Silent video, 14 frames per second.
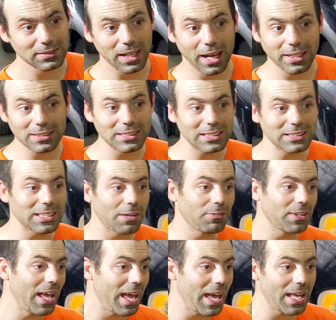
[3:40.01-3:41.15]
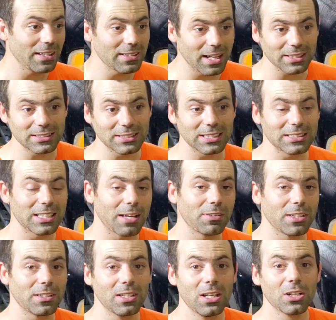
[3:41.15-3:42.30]
not a 6.7 head, not a
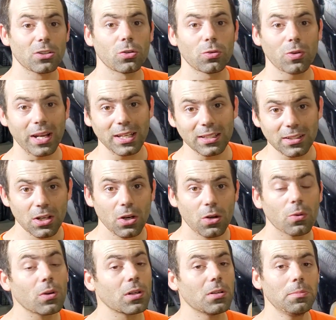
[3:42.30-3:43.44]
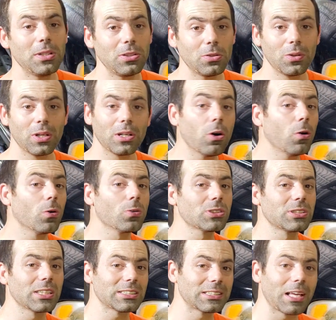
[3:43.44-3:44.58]
6.7 crank. We're going to be doing a whole
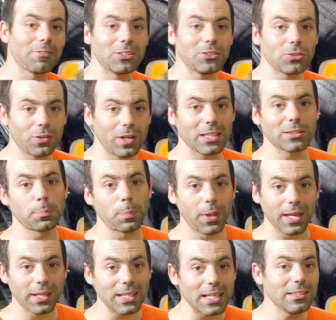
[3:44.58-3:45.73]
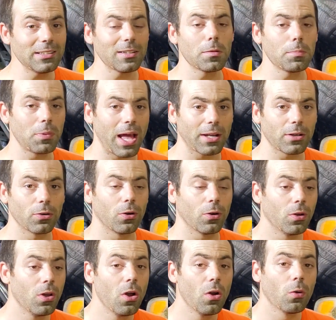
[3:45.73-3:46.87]
6.7 transplant into the black
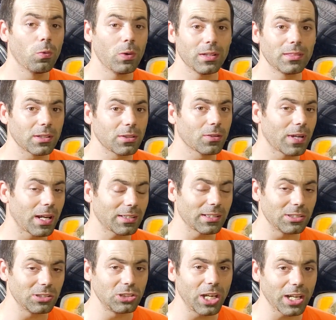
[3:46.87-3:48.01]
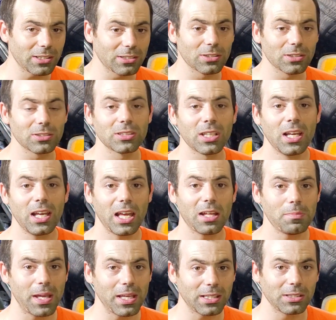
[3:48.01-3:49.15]
hole with the correct injectors
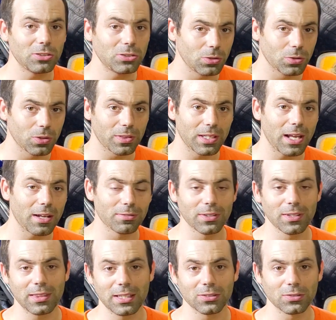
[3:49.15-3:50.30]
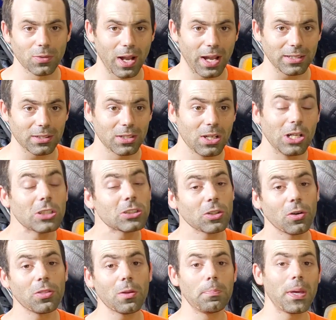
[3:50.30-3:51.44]
and making sure that everything's right.
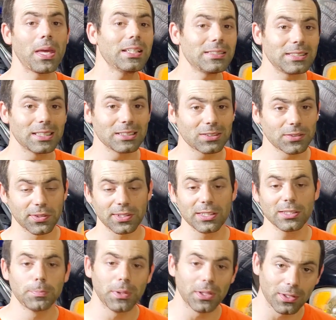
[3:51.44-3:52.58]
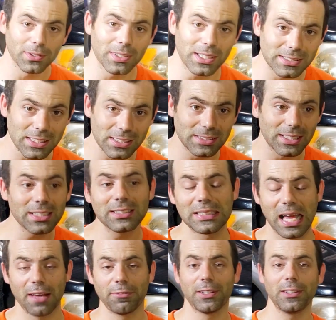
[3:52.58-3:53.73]
So the basis for this build is a
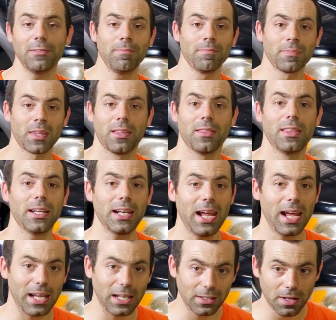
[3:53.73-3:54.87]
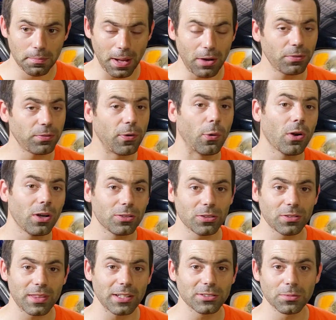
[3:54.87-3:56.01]
6.7 that had about
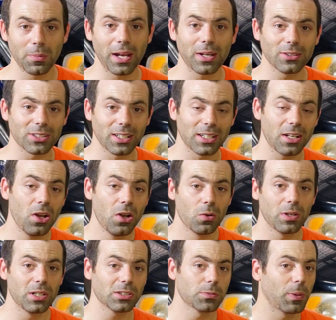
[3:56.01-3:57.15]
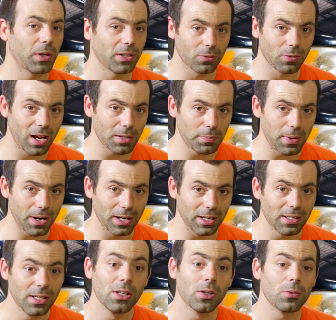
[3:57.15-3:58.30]
400,000 miles on it when it spun a rod bearing.
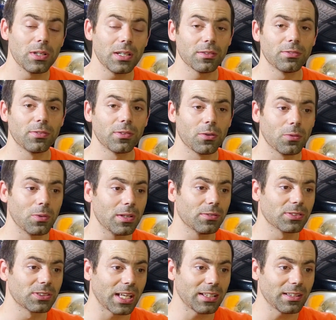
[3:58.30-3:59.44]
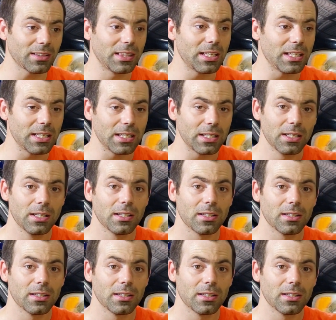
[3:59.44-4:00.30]
We have sent the